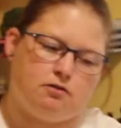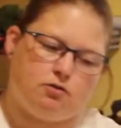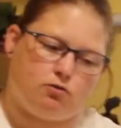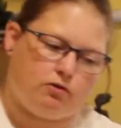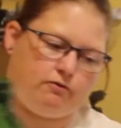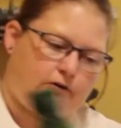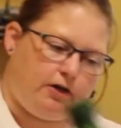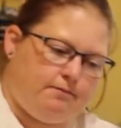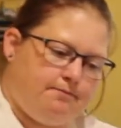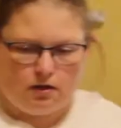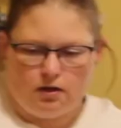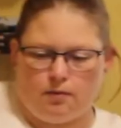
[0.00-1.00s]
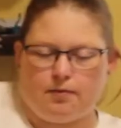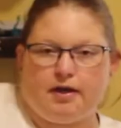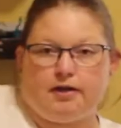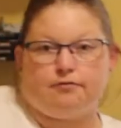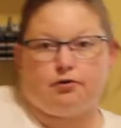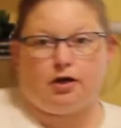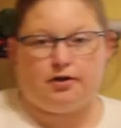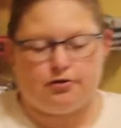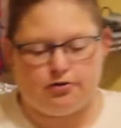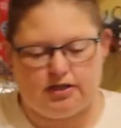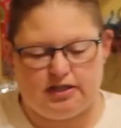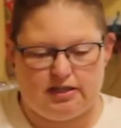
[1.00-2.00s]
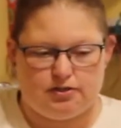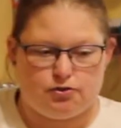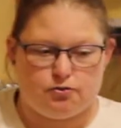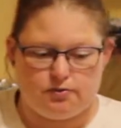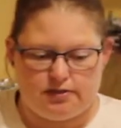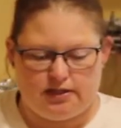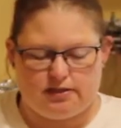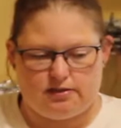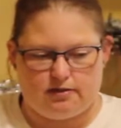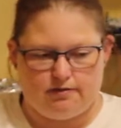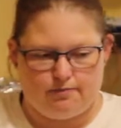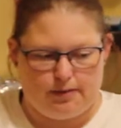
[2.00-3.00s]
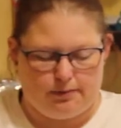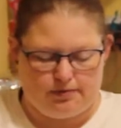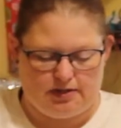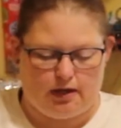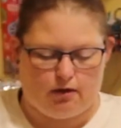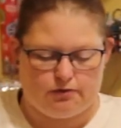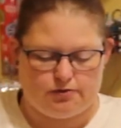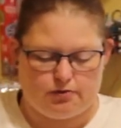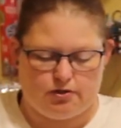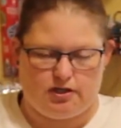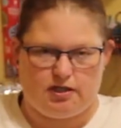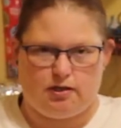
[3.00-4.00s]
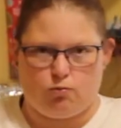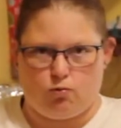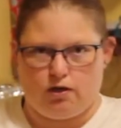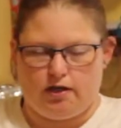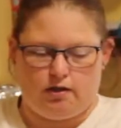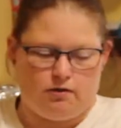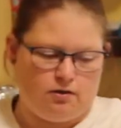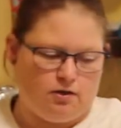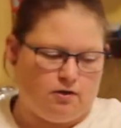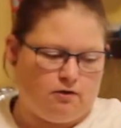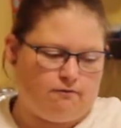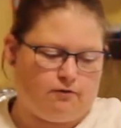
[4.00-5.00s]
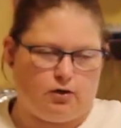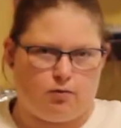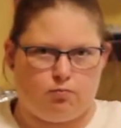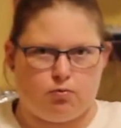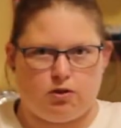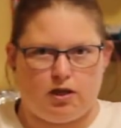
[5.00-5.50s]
totally fine. I had forgotten, you're going to need 2 sets of paper towels. You're going to need one for